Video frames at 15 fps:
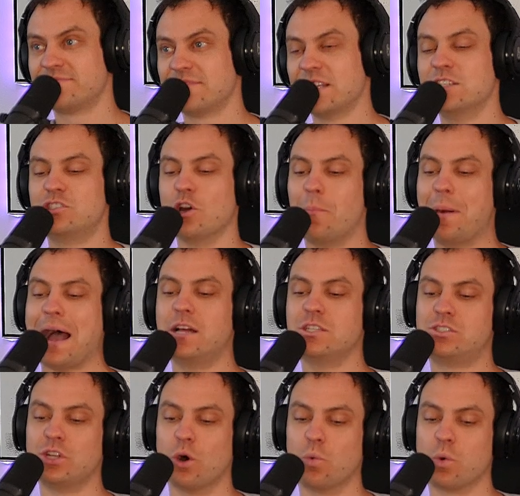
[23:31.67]
could? So bat.
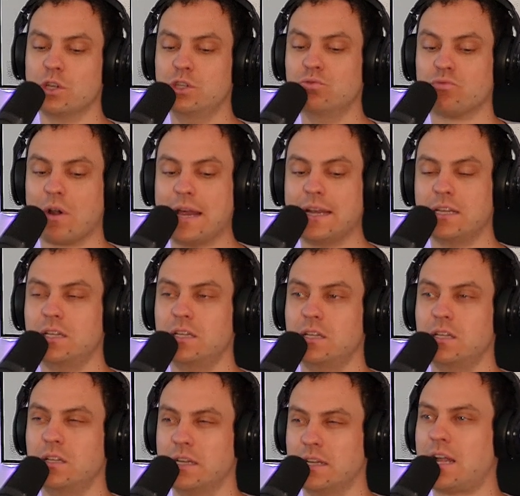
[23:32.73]
So were you right
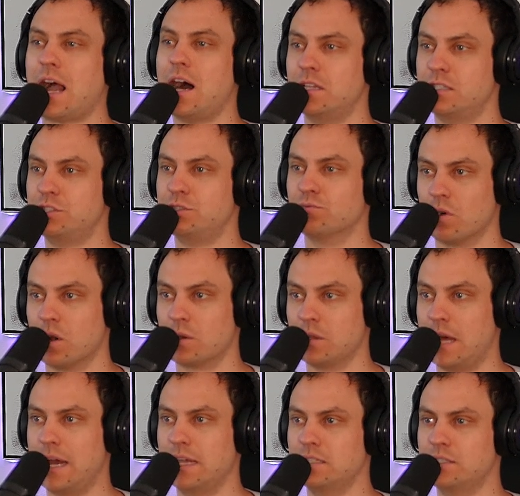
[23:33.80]
in college? You wrote a
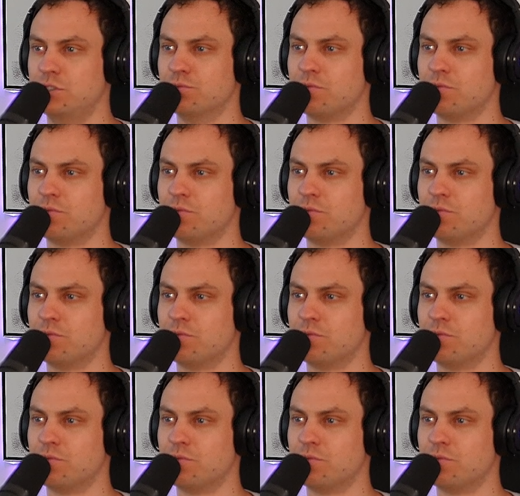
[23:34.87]
lot. Did